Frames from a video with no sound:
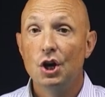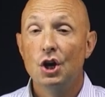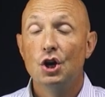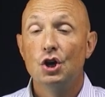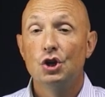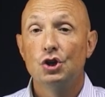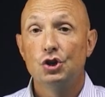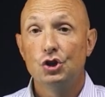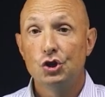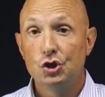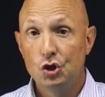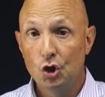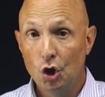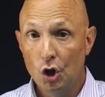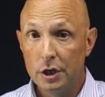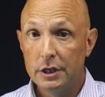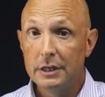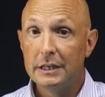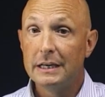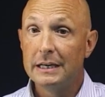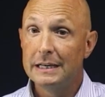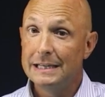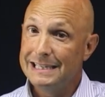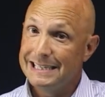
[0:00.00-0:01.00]
should
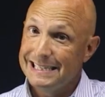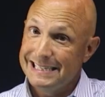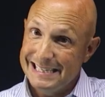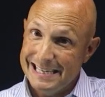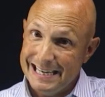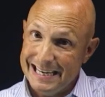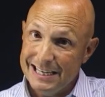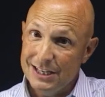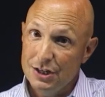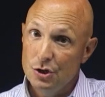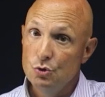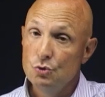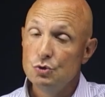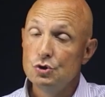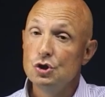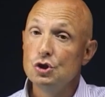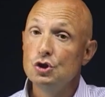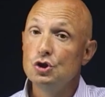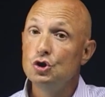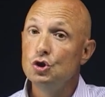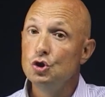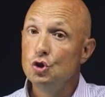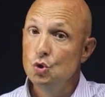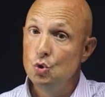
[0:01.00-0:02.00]
continue to
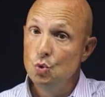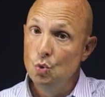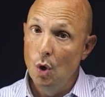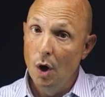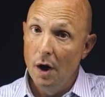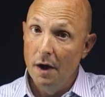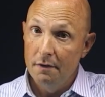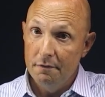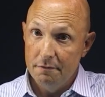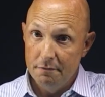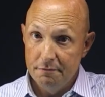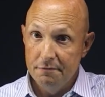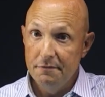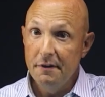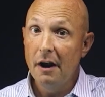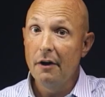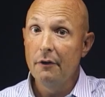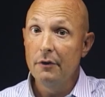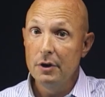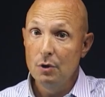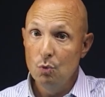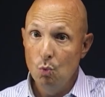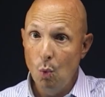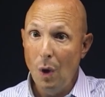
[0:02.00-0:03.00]
do
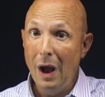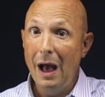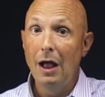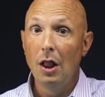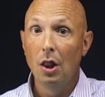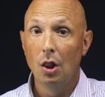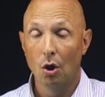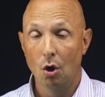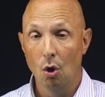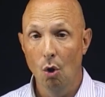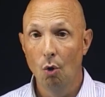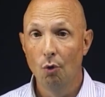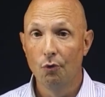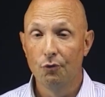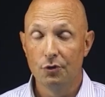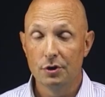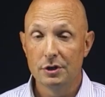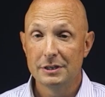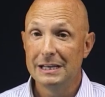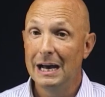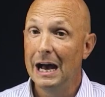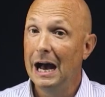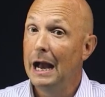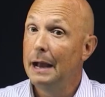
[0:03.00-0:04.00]
very well over
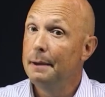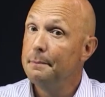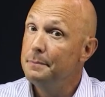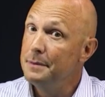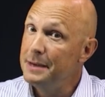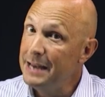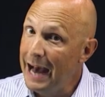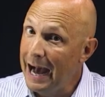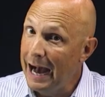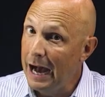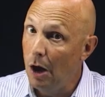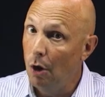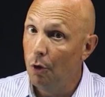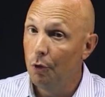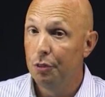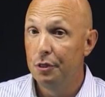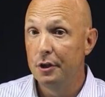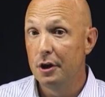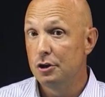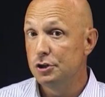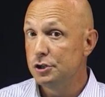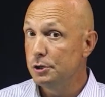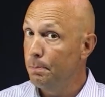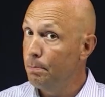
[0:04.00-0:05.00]
time. Now,
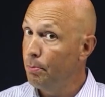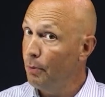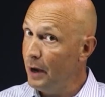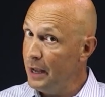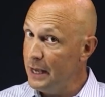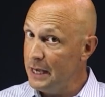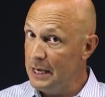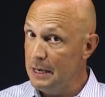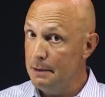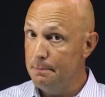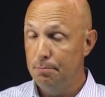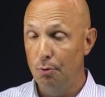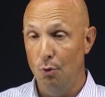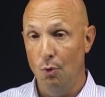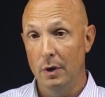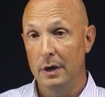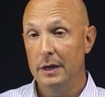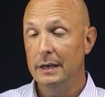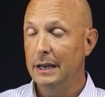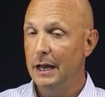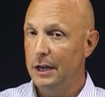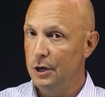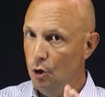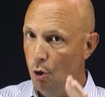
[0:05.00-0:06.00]
there's a breaking
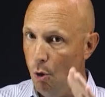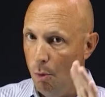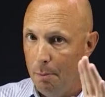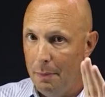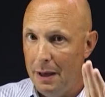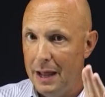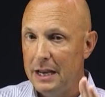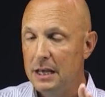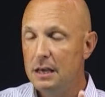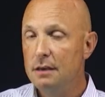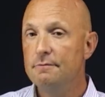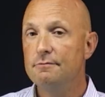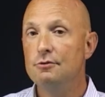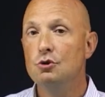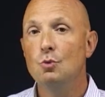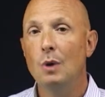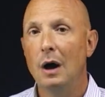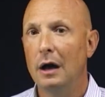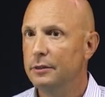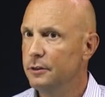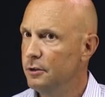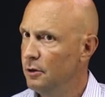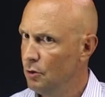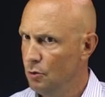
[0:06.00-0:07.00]
point. I know many of you
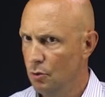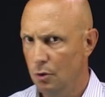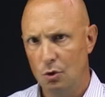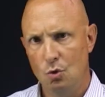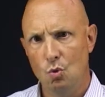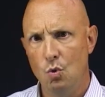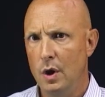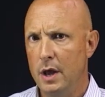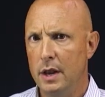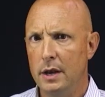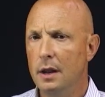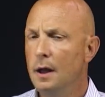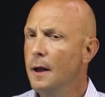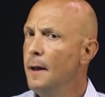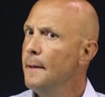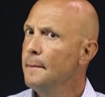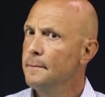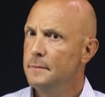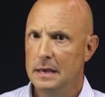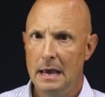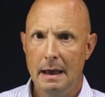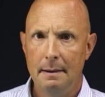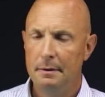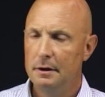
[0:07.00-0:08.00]
out there going, Quint,
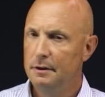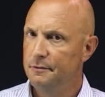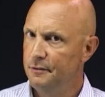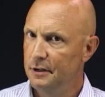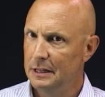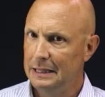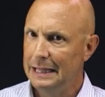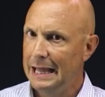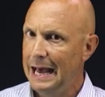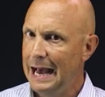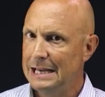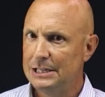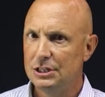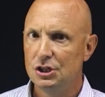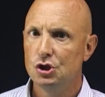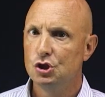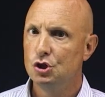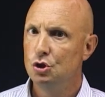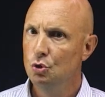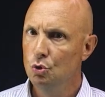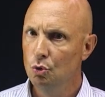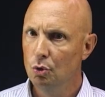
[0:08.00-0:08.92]
yeah, but if it lasts too